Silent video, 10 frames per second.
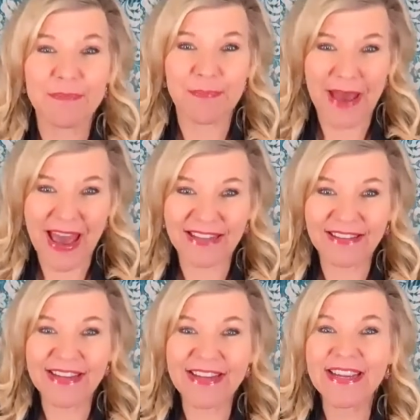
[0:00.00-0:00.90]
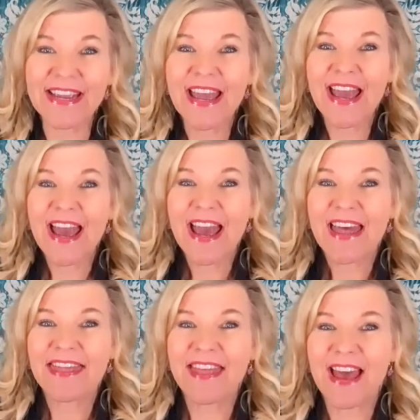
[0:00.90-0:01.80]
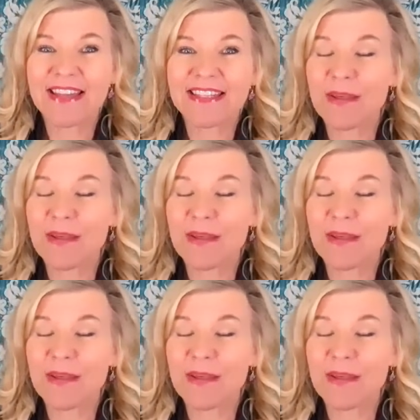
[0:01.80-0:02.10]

badly, that